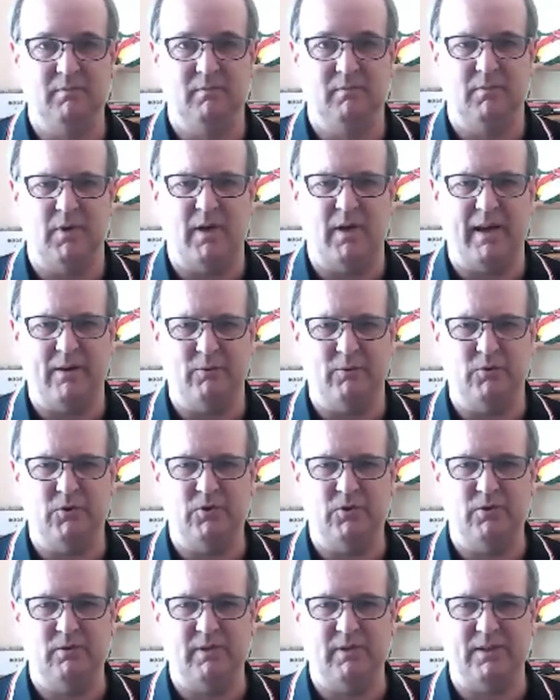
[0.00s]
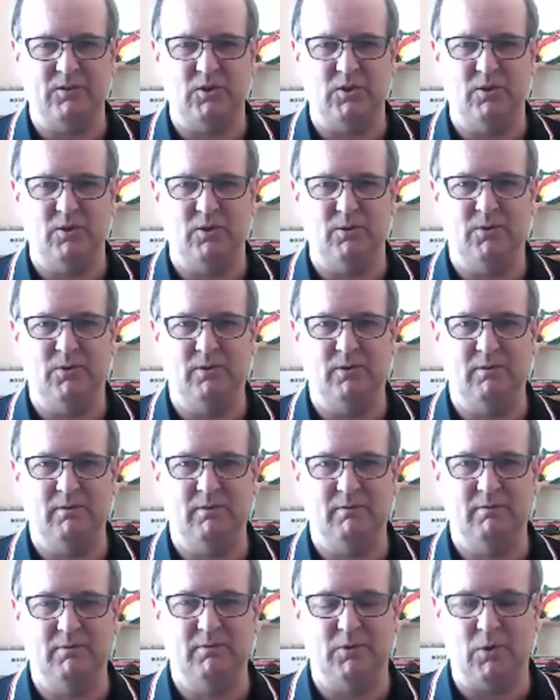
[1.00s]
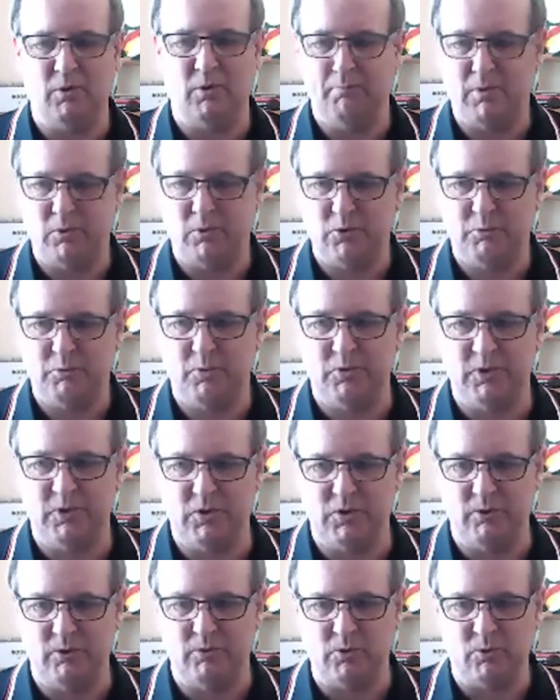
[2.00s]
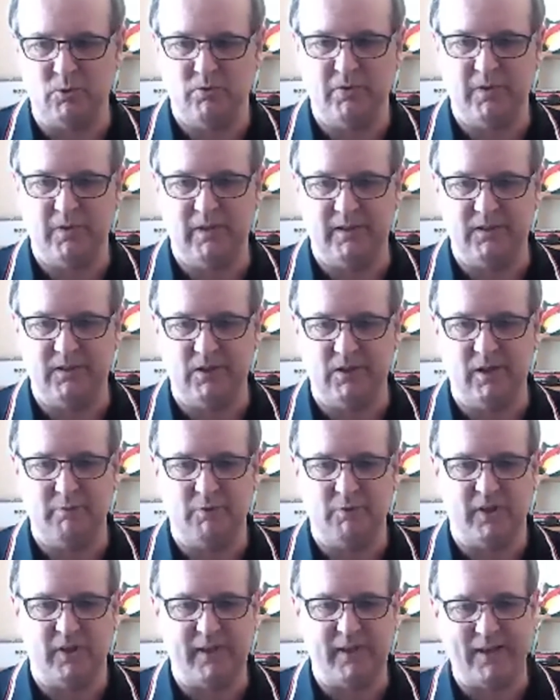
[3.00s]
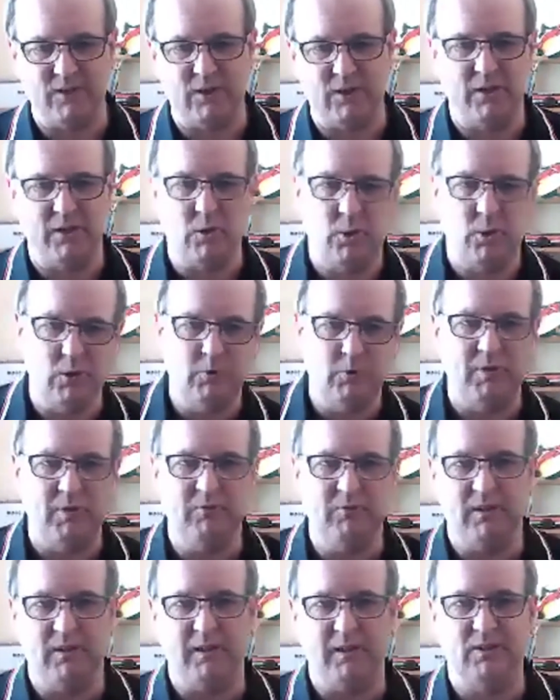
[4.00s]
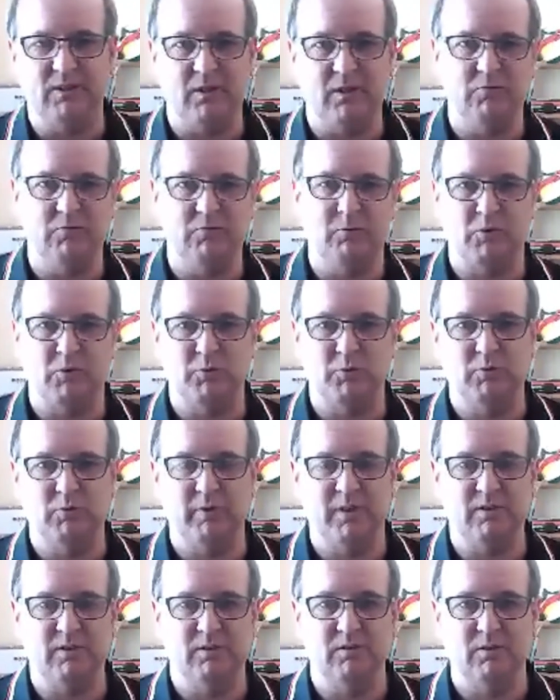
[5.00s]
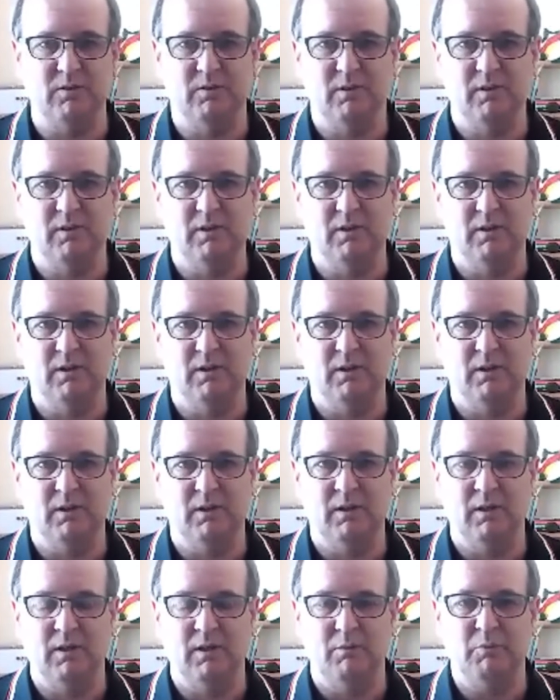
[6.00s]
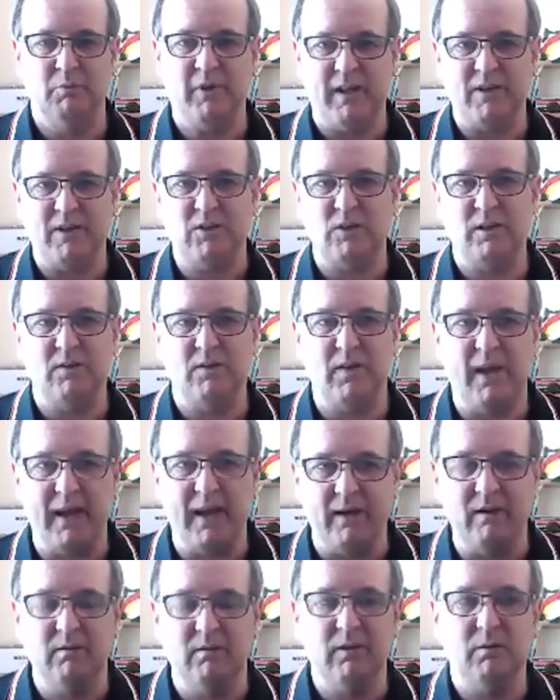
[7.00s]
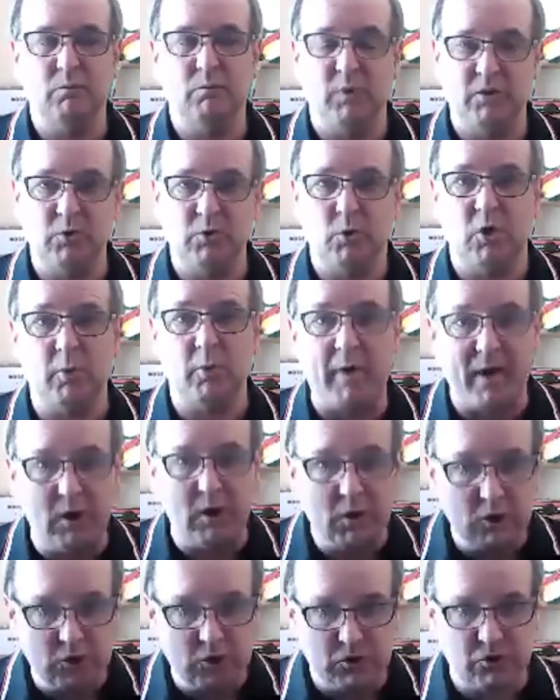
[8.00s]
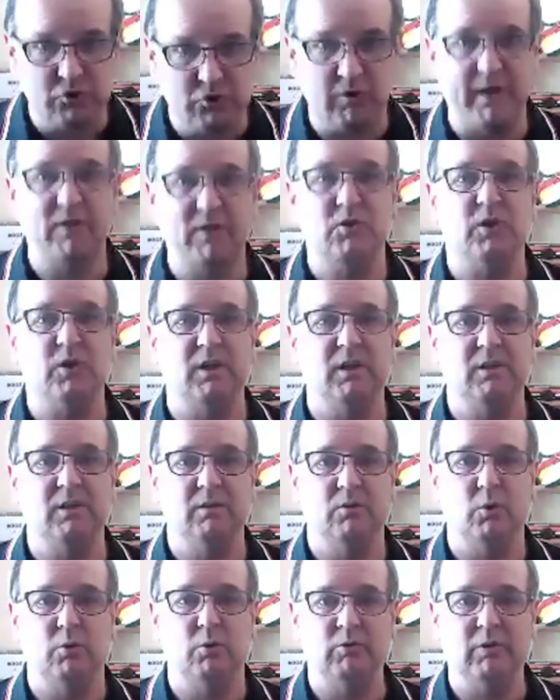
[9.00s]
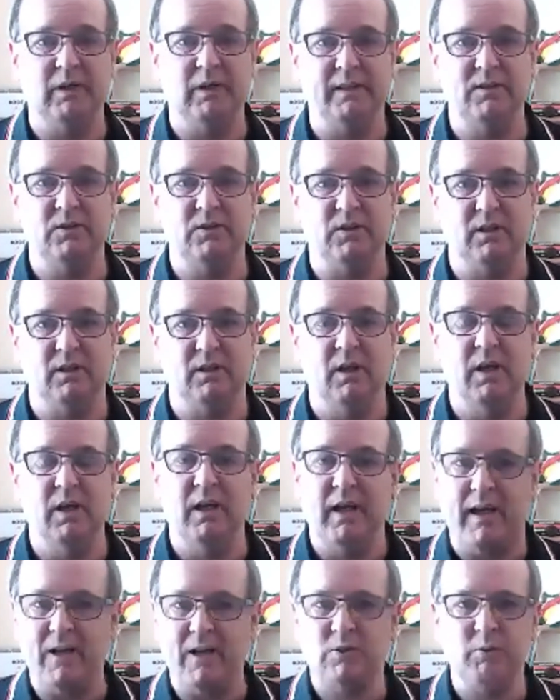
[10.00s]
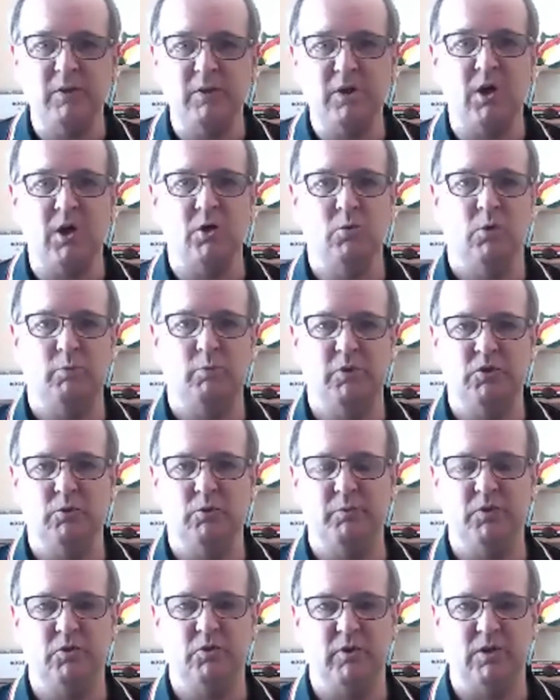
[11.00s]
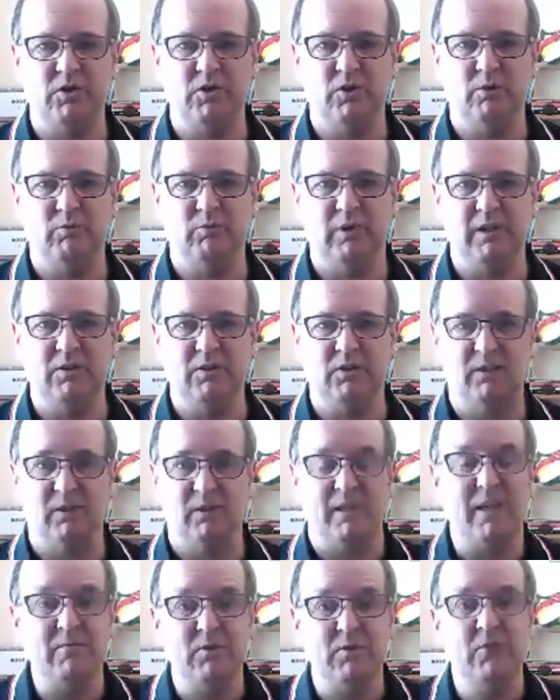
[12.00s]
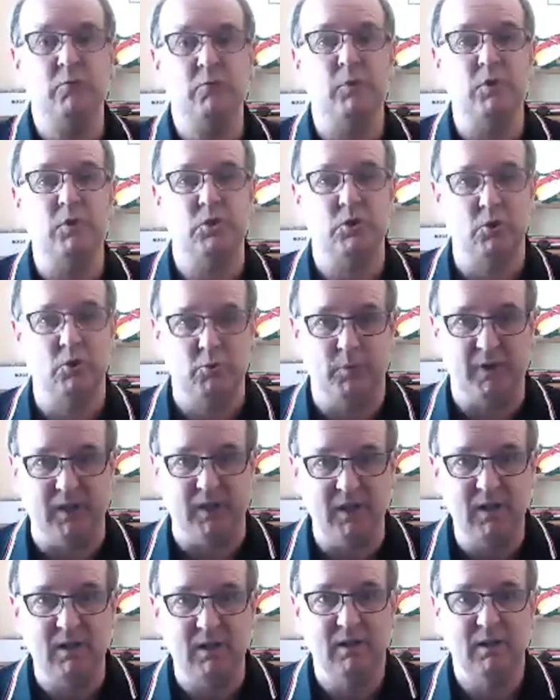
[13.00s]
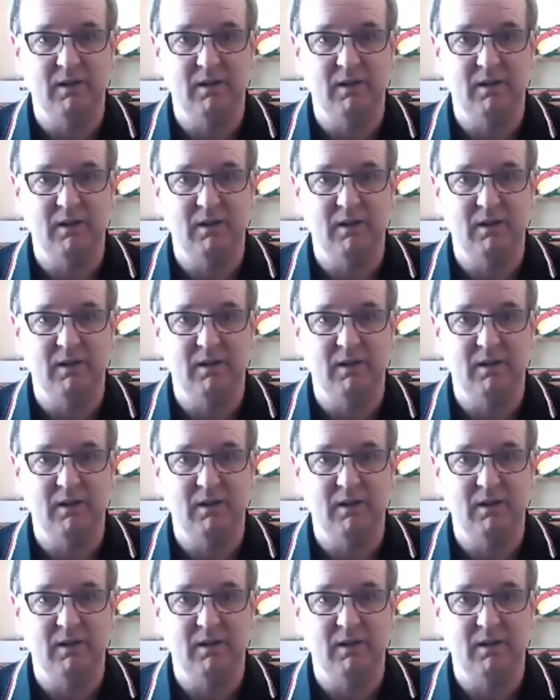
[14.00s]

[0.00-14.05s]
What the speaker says: Ouch, that's huge. We've got multiple tissues all feeling tight, but they actually could be feeling tight for multiple reasons. But actually then we're talking about stretching or releasing. How do we know what we should be stretching and releasing? Even if we should be,